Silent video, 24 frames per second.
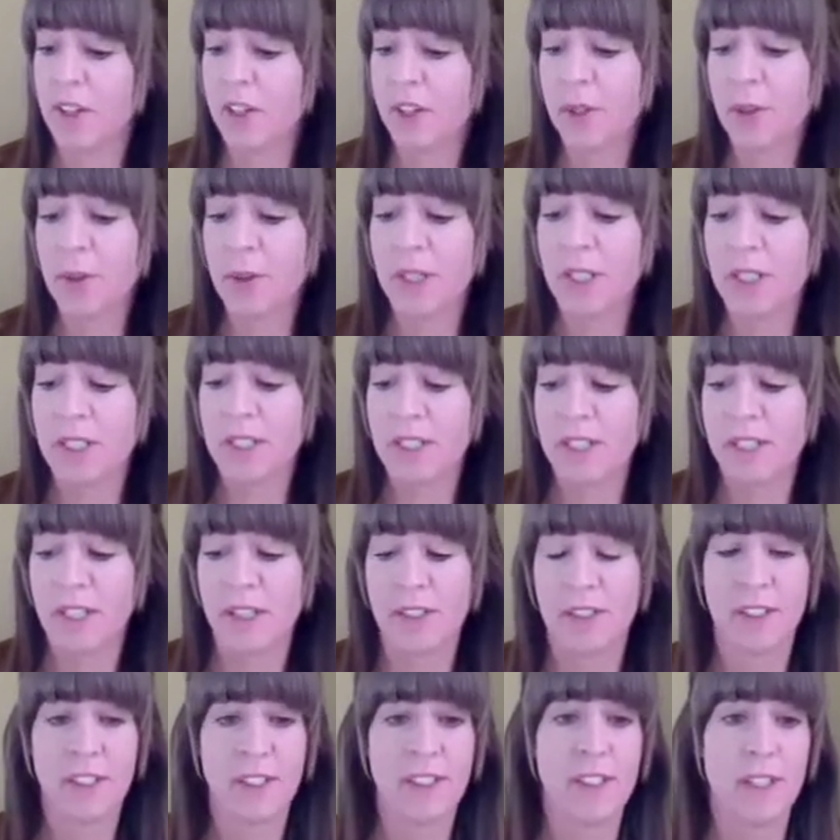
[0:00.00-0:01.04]
They're going to
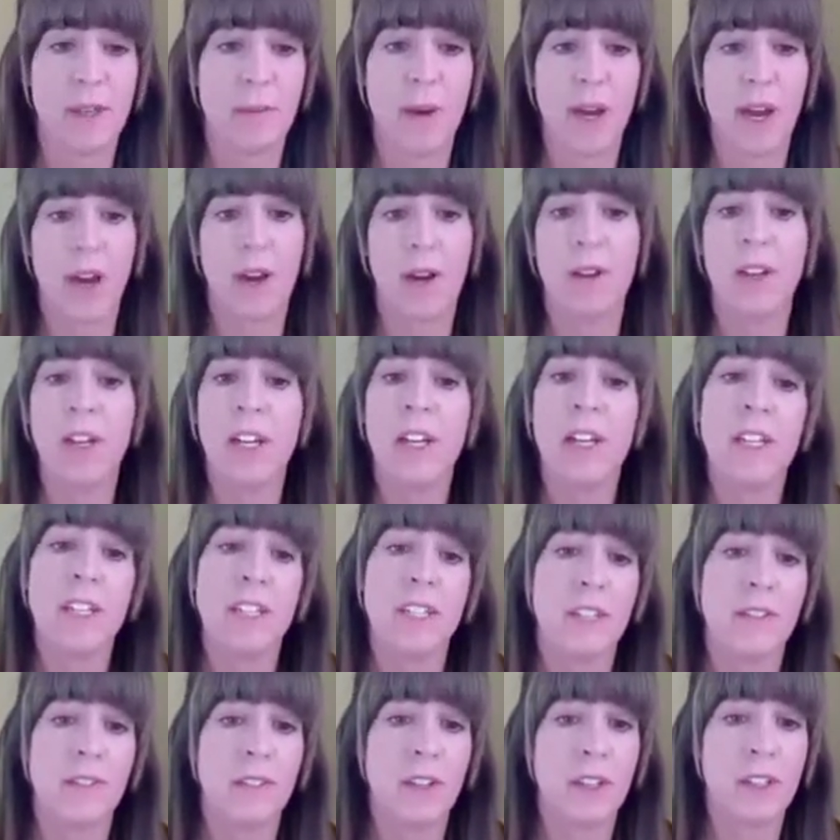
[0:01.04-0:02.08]
tell us about
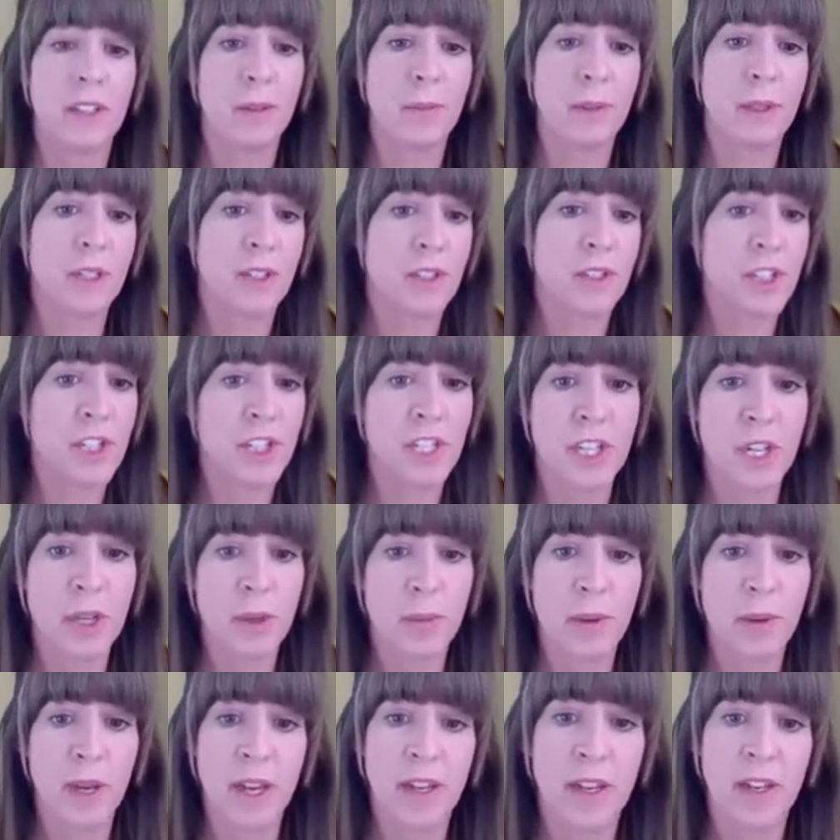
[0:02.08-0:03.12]
developing
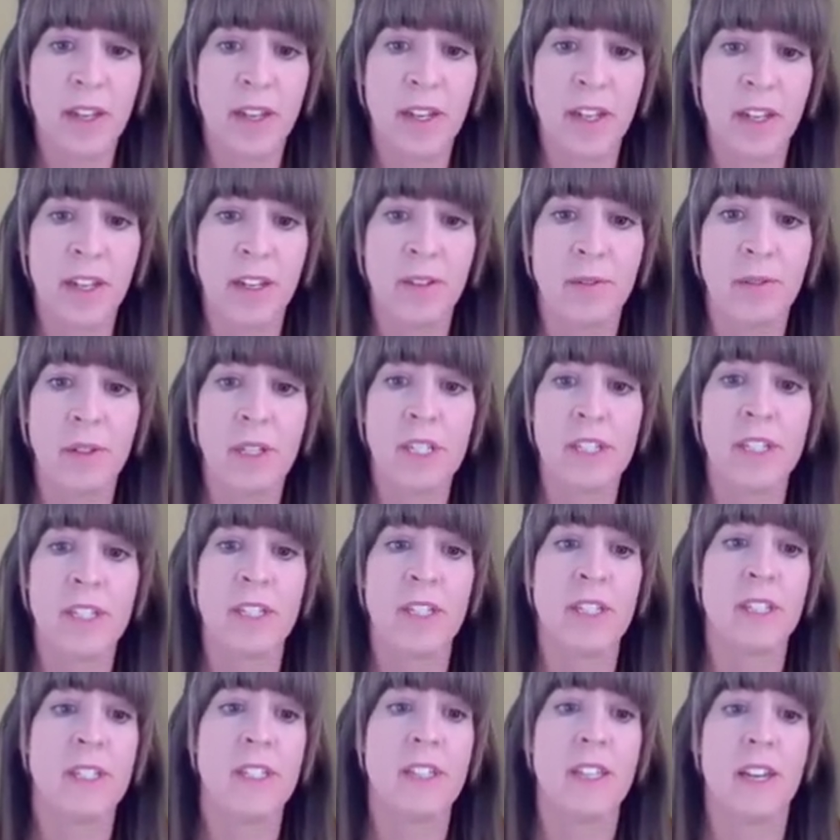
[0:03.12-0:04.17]
genome editing,
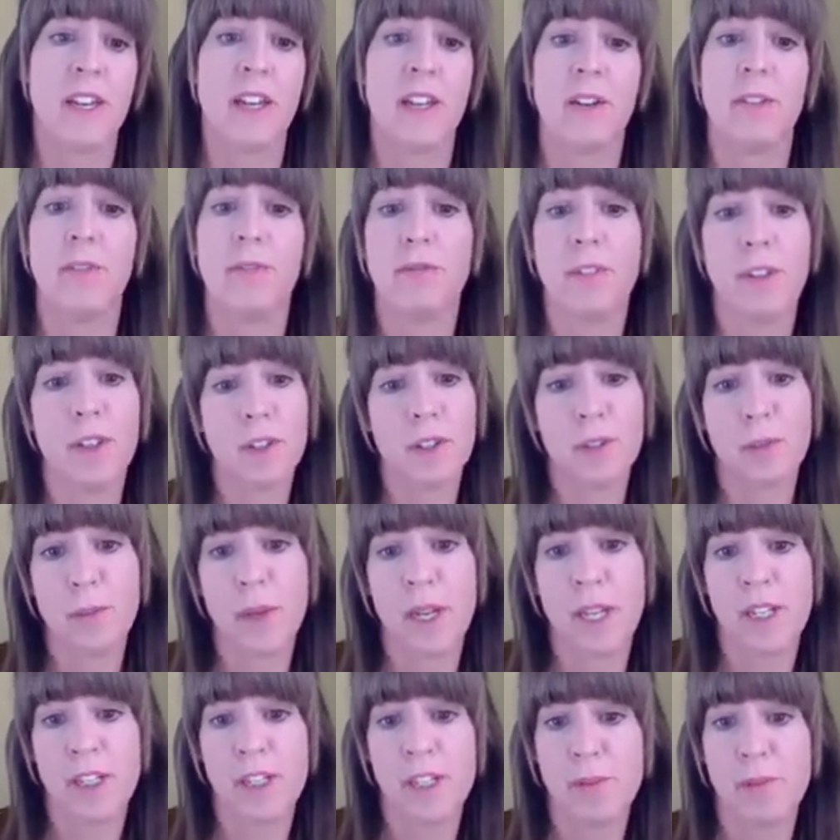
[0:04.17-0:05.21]
reagents, and fungal
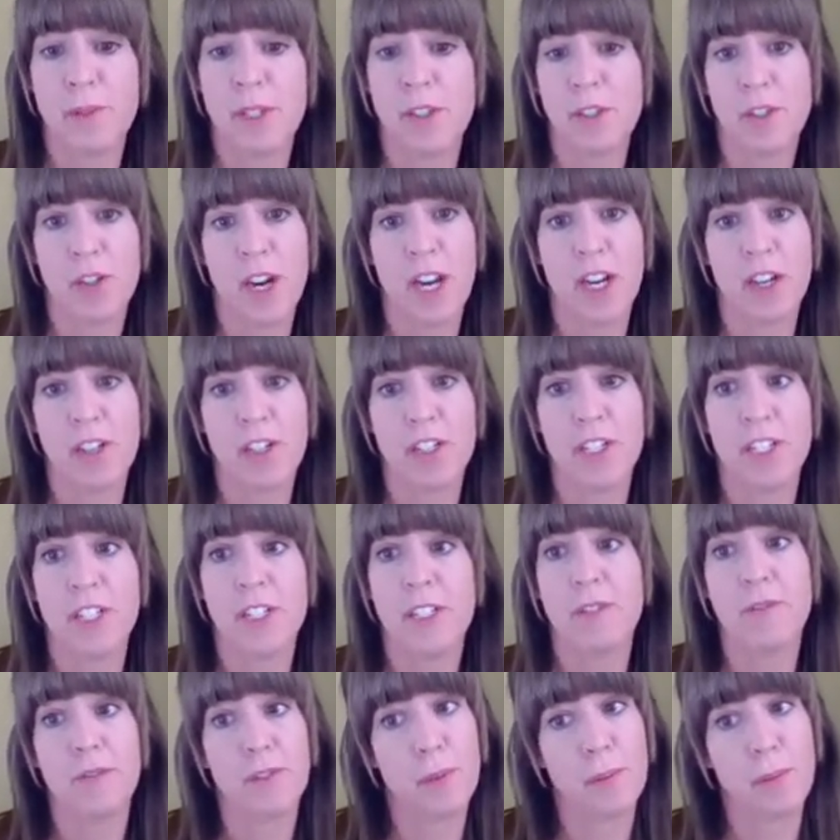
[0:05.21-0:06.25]
management
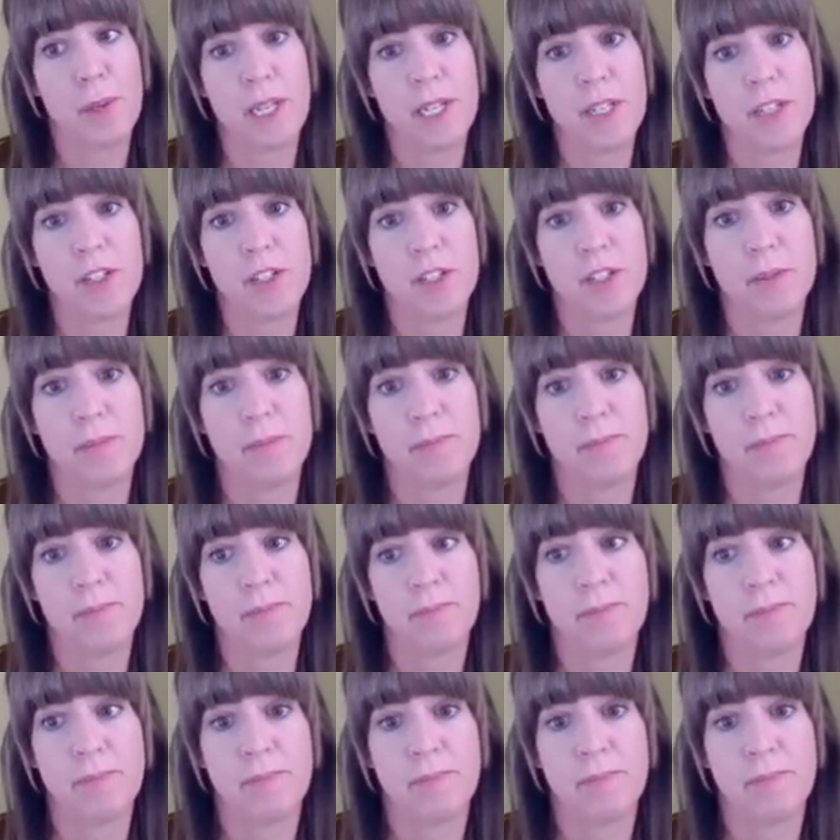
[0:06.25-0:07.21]
strategies for peach.